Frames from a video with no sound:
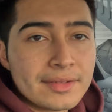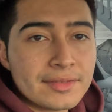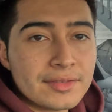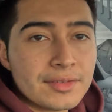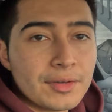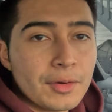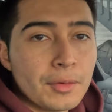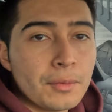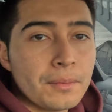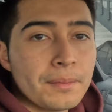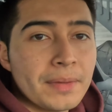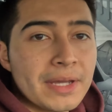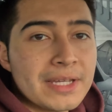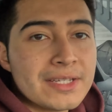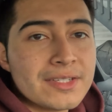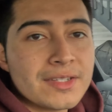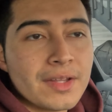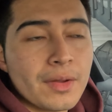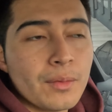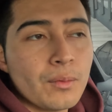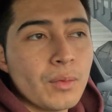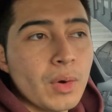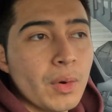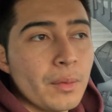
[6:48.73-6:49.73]
So based
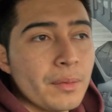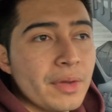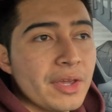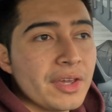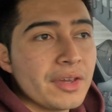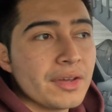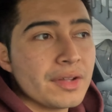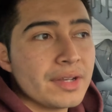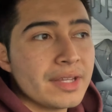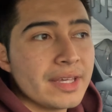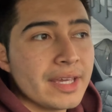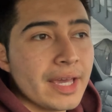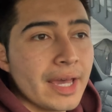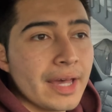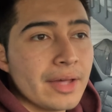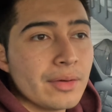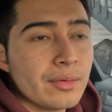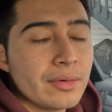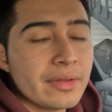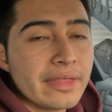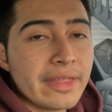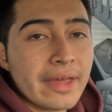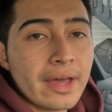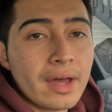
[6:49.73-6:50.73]
on what we could get
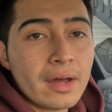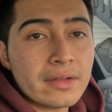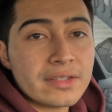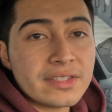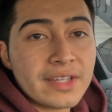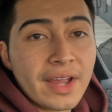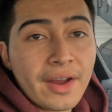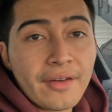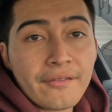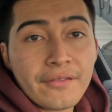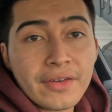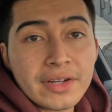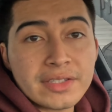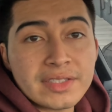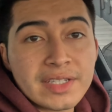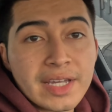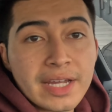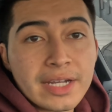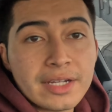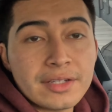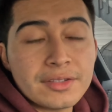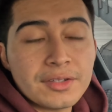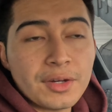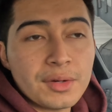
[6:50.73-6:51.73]
without sacrificing
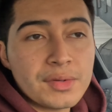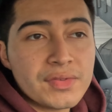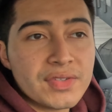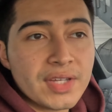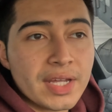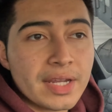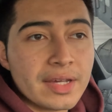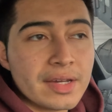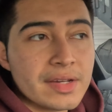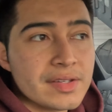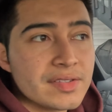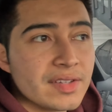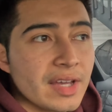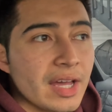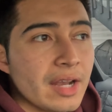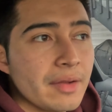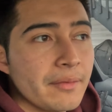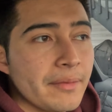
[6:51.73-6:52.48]
any toe settings, I had